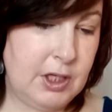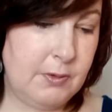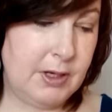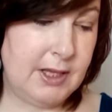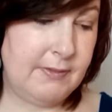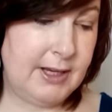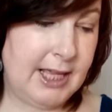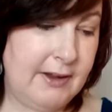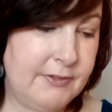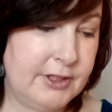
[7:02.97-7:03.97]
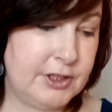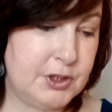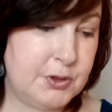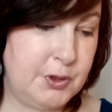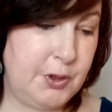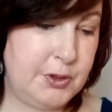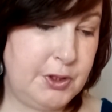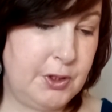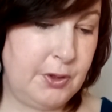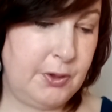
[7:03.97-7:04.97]
You will live a life that is true to
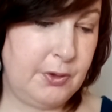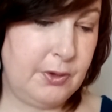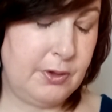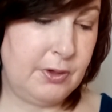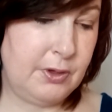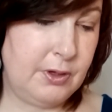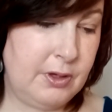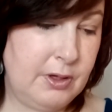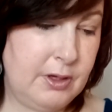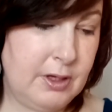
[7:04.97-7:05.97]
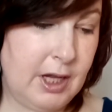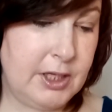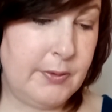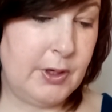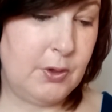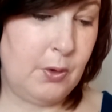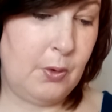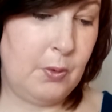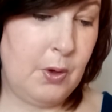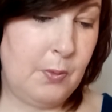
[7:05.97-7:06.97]
you, and you will
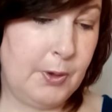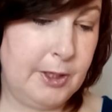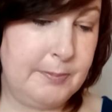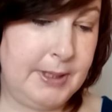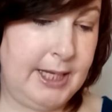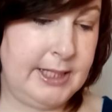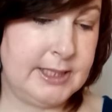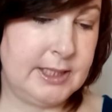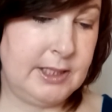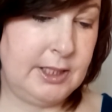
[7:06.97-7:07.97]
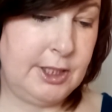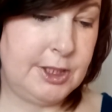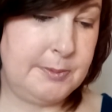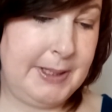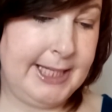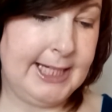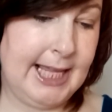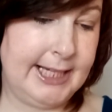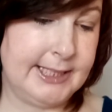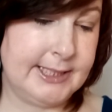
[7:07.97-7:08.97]
know what it means to be
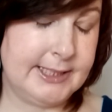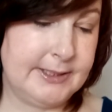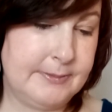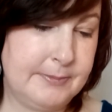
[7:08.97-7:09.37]
enlightened.